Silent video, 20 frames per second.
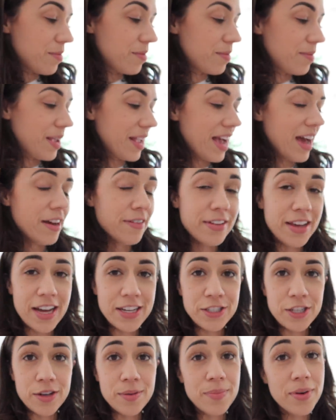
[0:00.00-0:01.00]
I'm gonna make out of
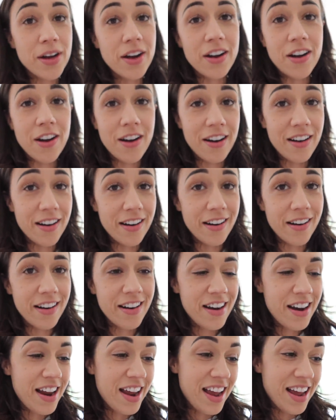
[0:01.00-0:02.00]
ketchup a car,
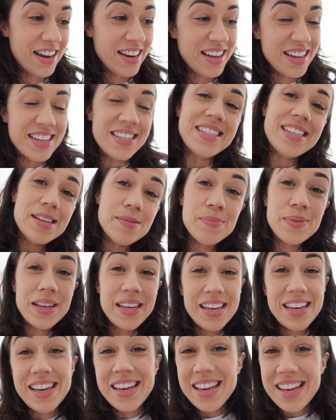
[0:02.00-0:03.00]
and he can dip
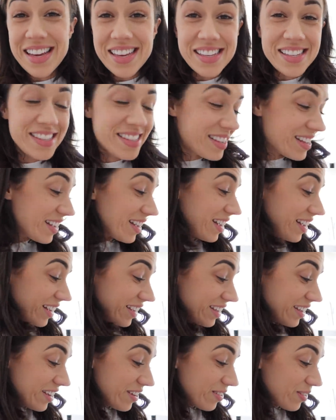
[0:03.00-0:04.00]
his
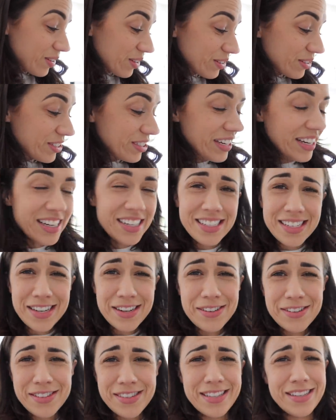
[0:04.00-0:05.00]
cute little chicken
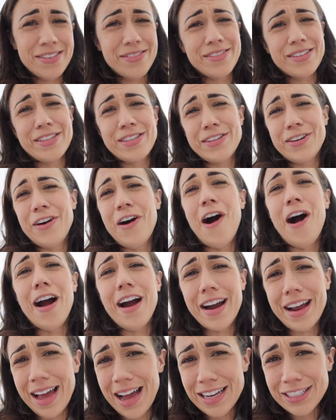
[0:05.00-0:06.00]
tenders, and it was
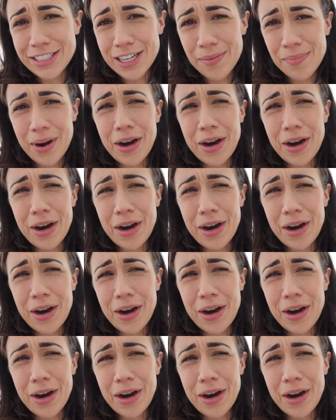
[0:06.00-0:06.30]
car ketchup.